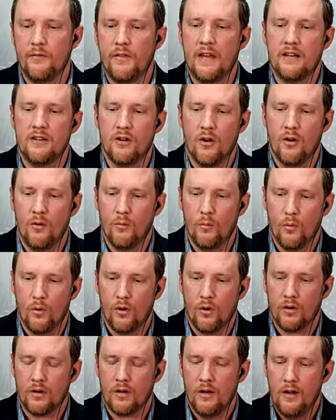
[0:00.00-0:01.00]
And if they don't
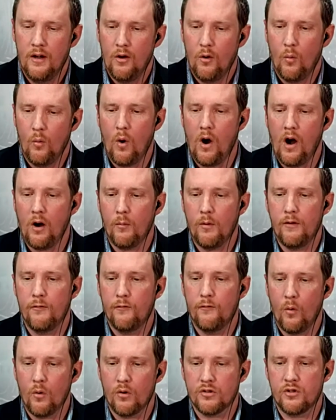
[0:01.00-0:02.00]
work, why are
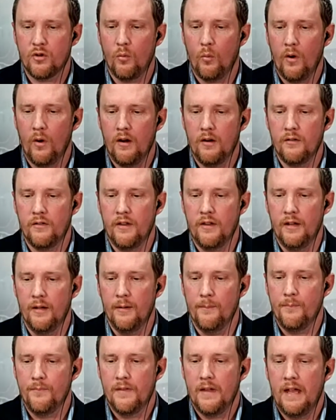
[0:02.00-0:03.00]
we forced to wear
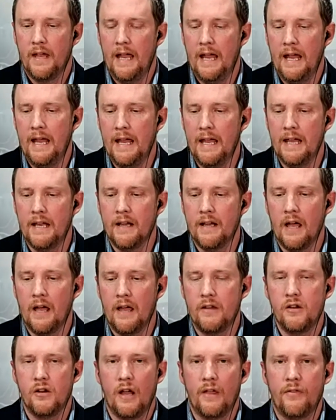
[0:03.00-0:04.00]
them?
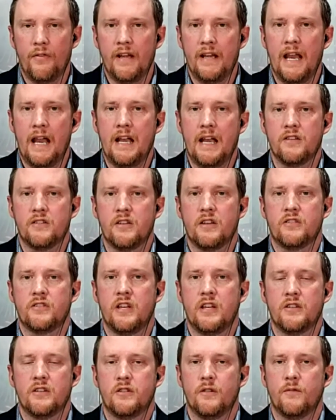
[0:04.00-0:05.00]
And I think that is
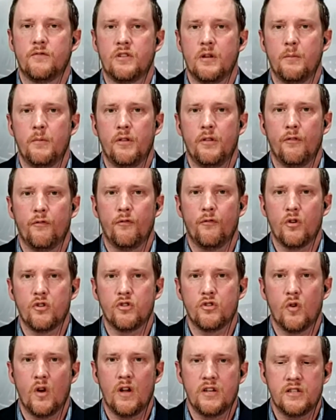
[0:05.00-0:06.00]
a sense of some of the
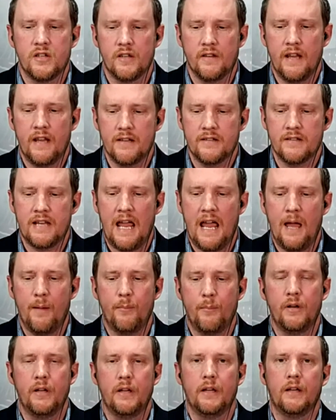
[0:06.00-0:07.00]
frustration that is
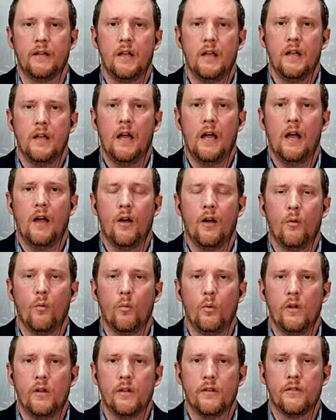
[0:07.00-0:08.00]
happening
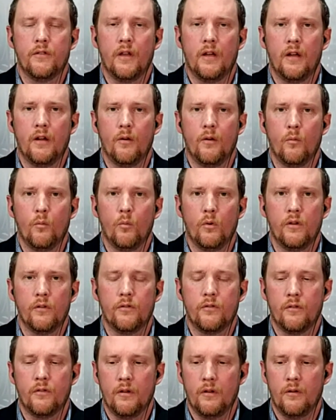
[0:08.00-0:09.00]
with
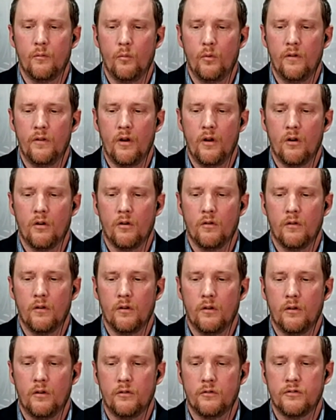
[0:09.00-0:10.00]

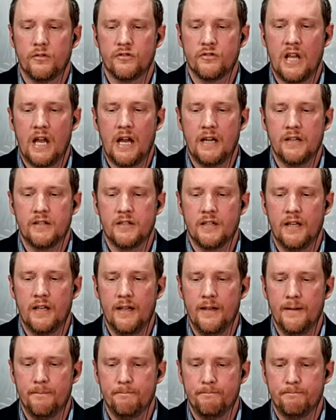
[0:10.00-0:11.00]
our society
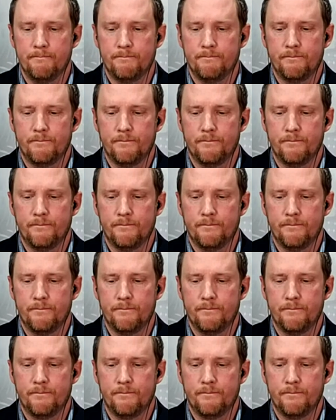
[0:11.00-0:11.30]
today.